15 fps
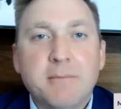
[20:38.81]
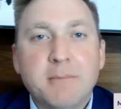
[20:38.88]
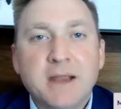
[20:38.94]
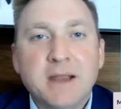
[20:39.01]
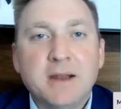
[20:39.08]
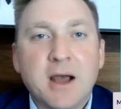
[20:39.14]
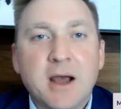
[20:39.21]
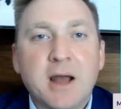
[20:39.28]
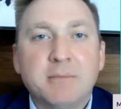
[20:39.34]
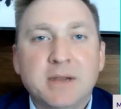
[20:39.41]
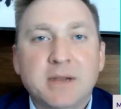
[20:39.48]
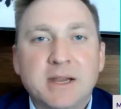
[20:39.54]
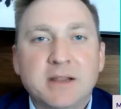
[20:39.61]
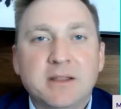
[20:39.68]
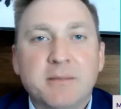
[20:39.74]
may not
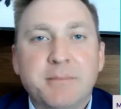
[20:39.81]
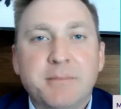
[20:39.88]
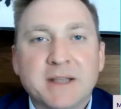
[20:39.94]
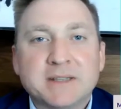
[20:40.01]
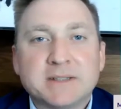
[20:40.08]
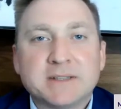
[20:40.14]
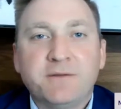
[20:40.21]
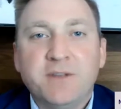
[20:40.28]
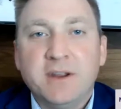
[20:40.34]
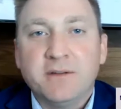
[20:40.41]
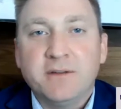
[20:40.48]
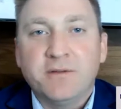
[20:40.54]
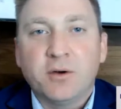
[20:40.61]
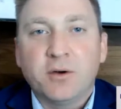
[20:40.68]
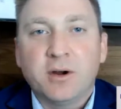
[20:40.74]
be the best fit
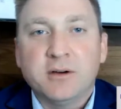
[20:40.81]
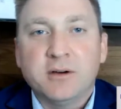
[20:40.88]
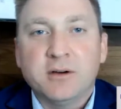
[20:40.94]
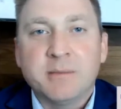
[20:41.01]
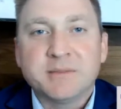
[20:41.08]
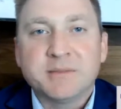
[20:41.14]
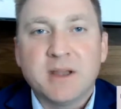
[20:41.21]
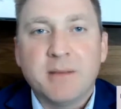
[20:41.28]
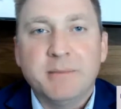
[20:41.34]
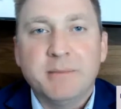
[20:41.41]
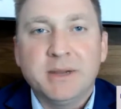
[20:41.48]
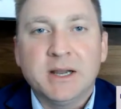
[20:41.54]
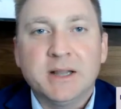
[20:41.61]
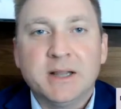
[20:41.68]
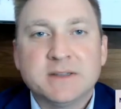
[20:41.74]
for a lump sum
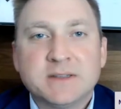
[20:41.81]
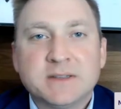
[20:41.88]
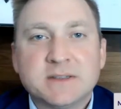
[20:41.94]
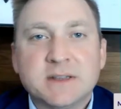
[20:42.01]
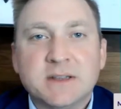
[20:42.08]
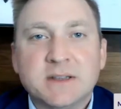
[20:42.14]
because